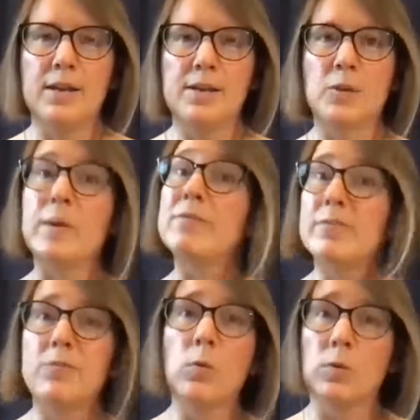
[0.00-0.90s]
So we have a
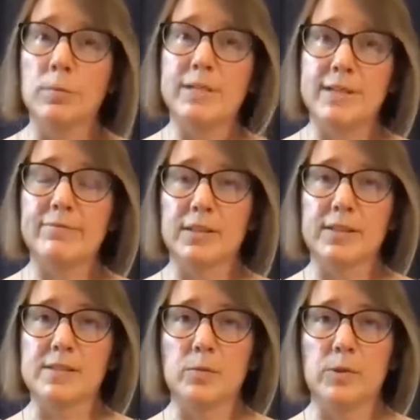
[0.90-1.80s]
form at
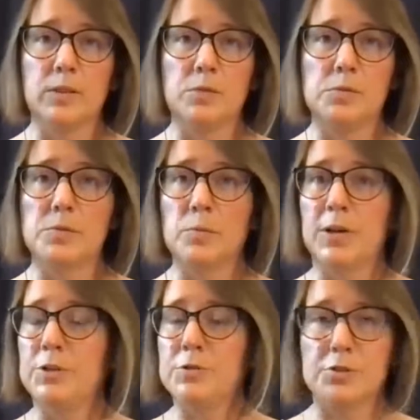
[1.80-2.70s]
Netflix that we use where
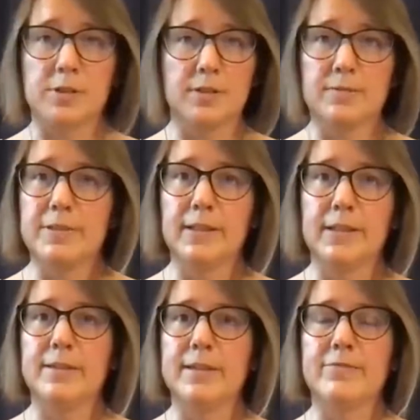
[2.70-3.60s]
users can fill
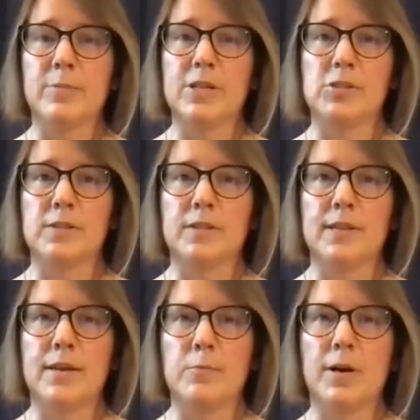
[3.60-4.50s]
in information that
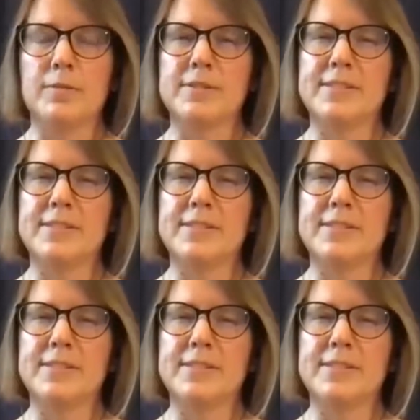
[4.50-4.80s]
they want,